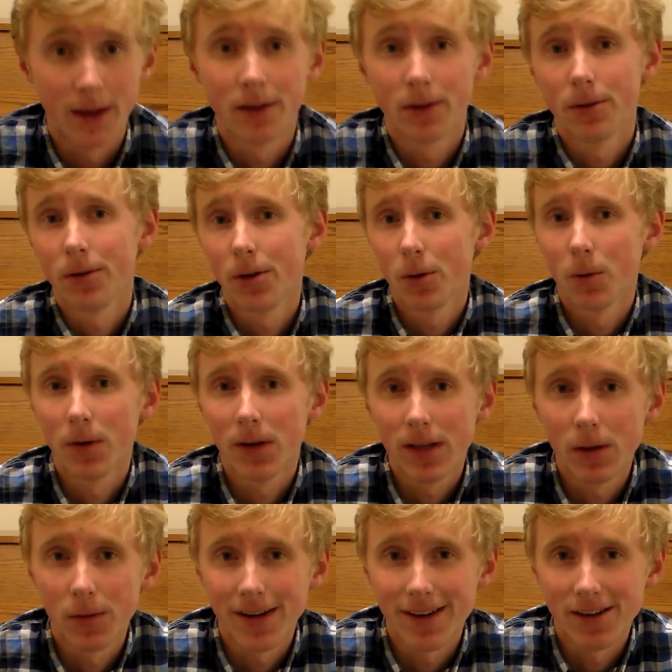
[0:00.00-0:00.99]
I don't know
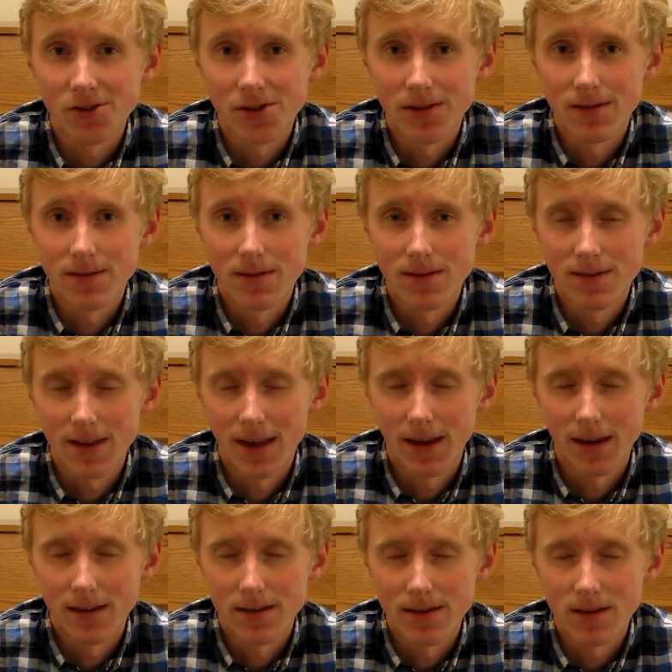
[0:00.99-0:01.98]
really what I should
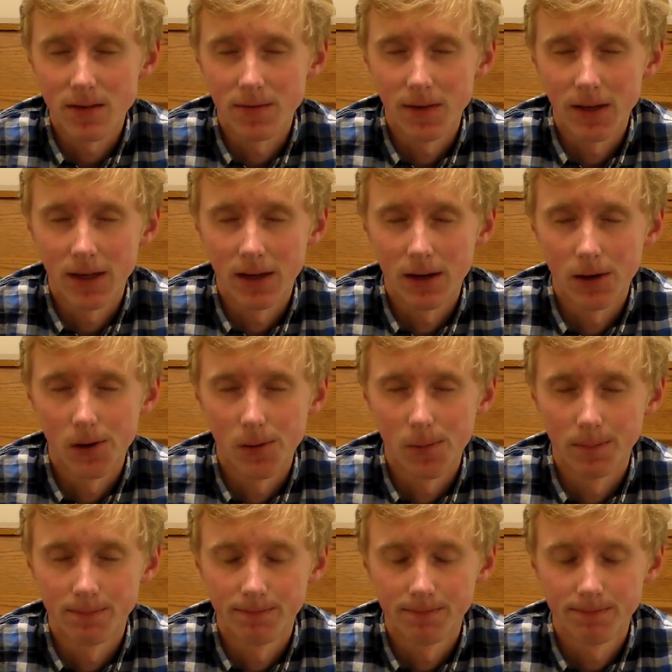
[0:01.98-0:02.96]
say in this
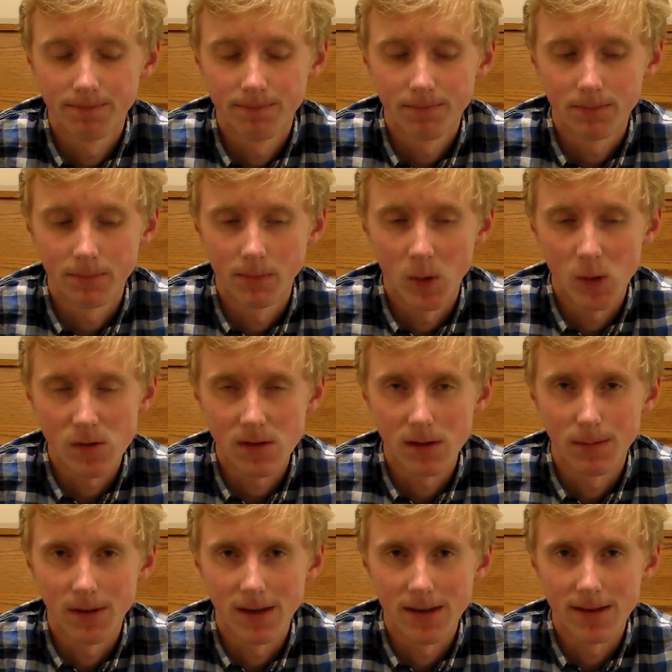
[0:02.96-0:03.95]
video,
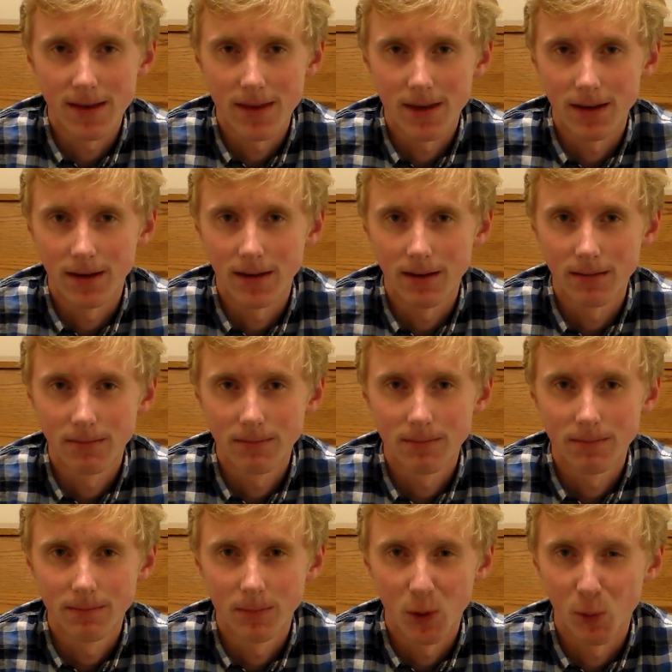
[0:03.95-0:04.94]
mostly because I
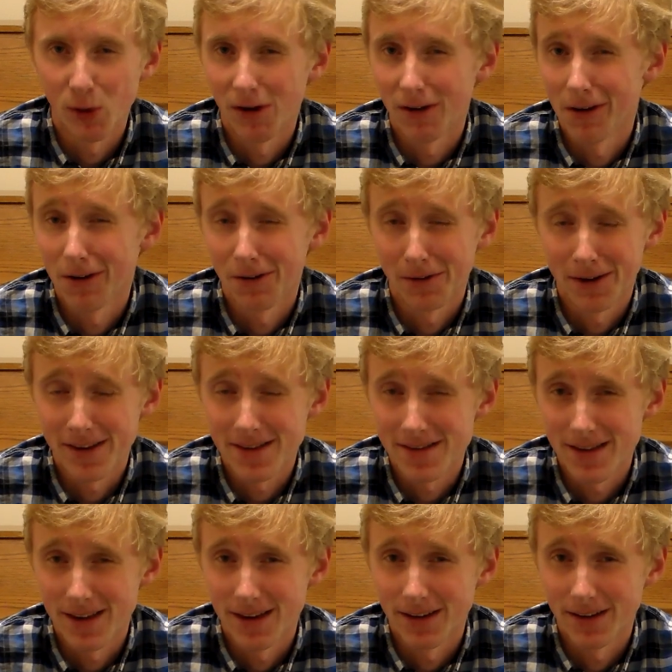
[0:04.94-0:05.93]
think people are already
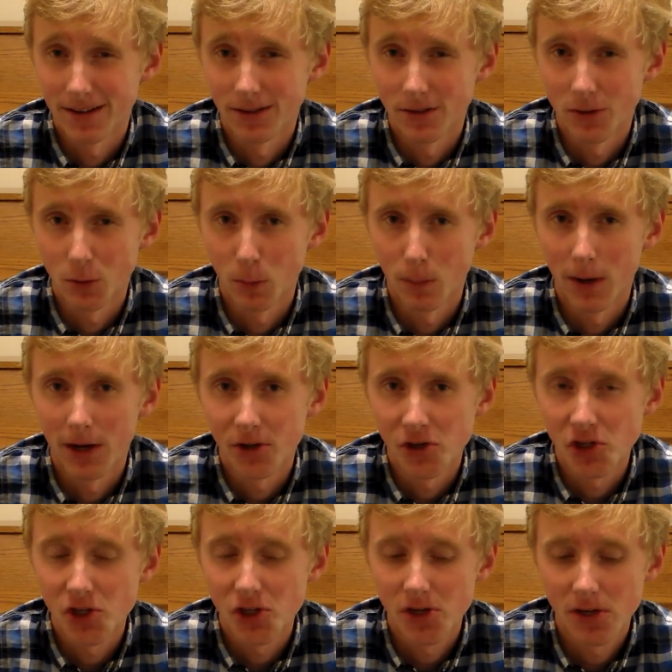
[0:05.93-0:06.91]
saying too
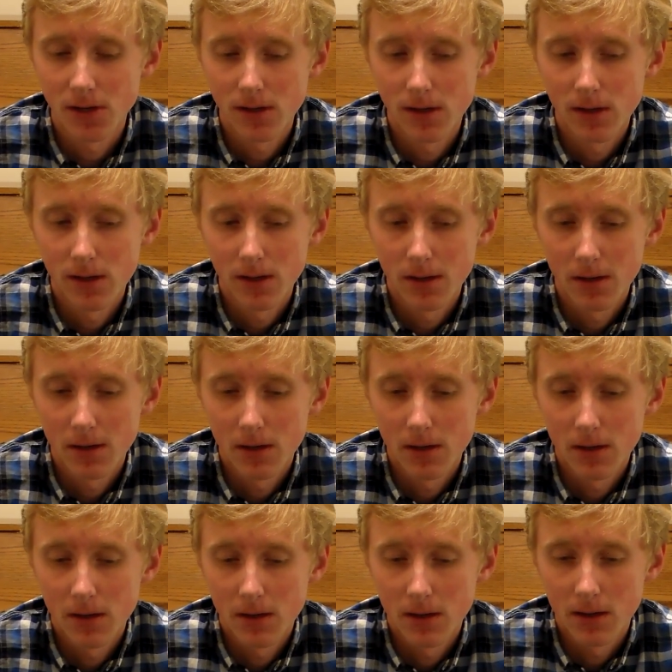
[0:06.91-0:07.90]
much.
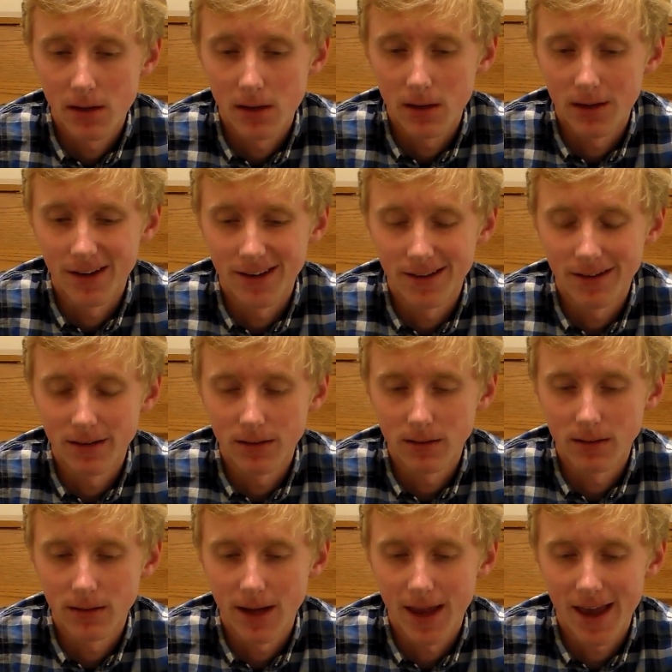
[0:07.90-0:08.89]
It
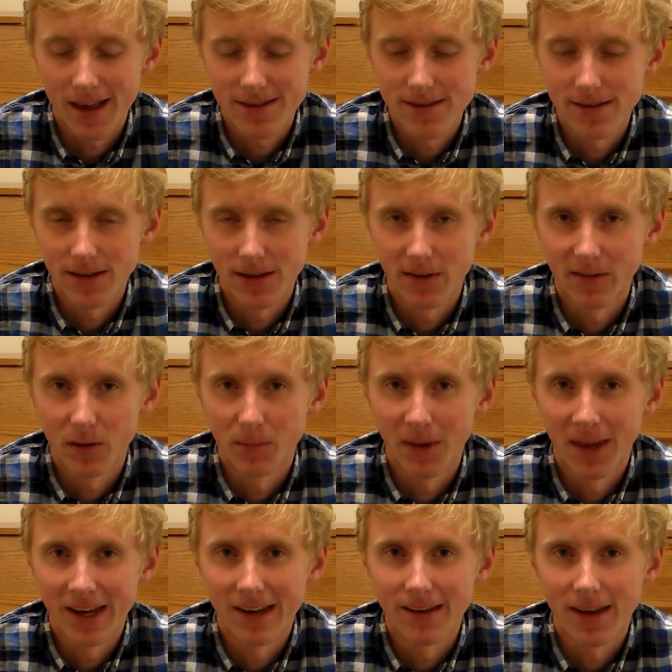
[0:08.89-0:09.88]
hasn't even
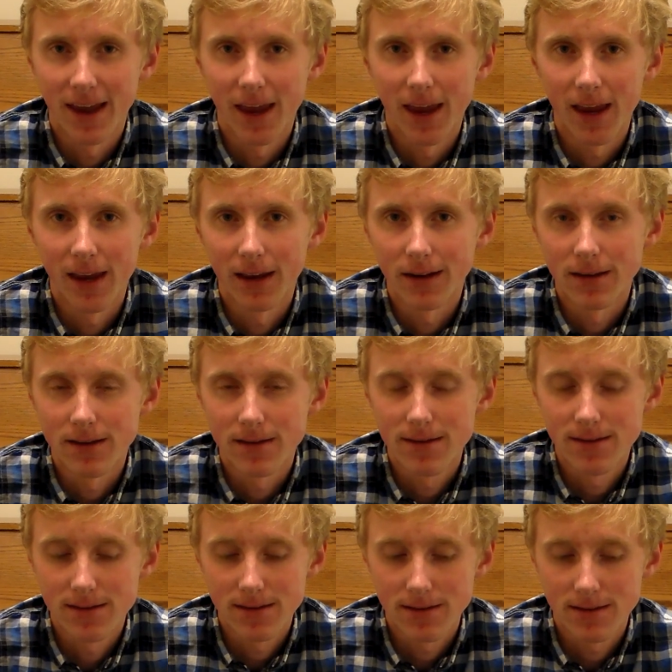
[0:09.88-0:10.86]
been a day and
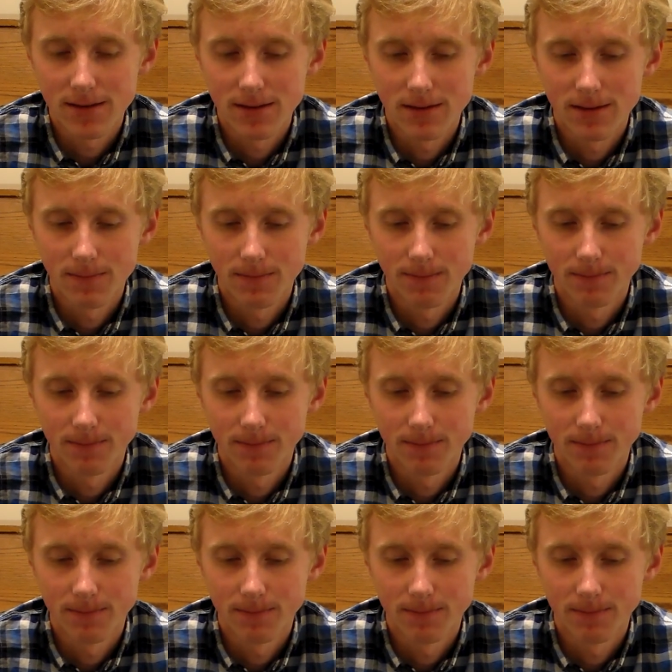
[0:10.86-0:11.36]
it's